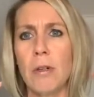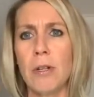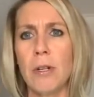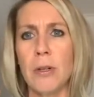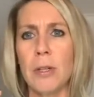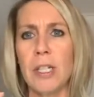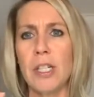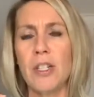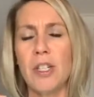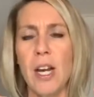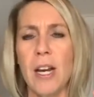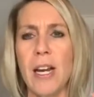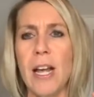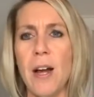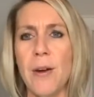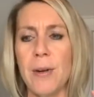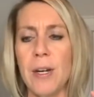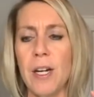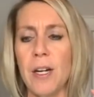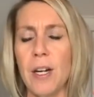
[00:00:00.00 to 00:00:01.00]
Totally shut
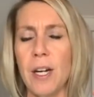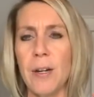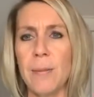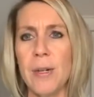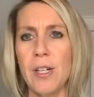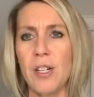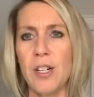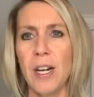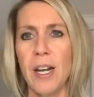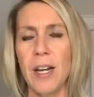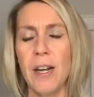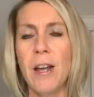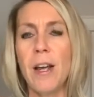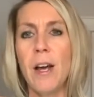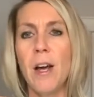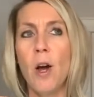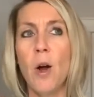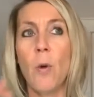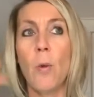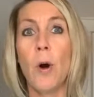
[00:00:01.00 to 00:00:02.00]
down here in Michigan.
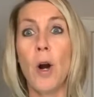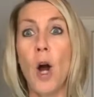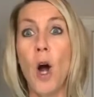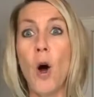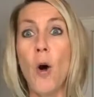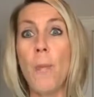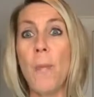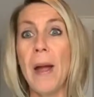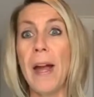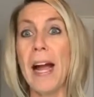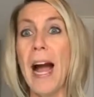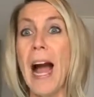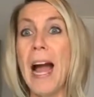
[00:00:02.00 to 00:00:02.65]
We're hoping,